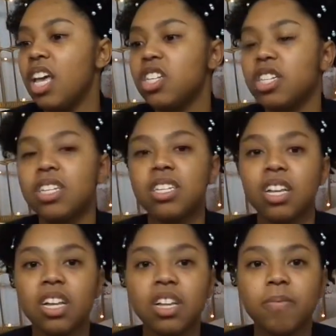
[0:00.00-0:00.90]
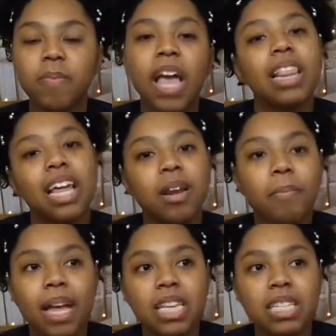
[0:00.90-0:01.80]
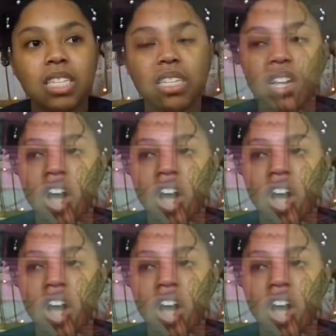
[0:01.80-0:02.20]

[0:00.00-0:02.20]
she's a Atlanta based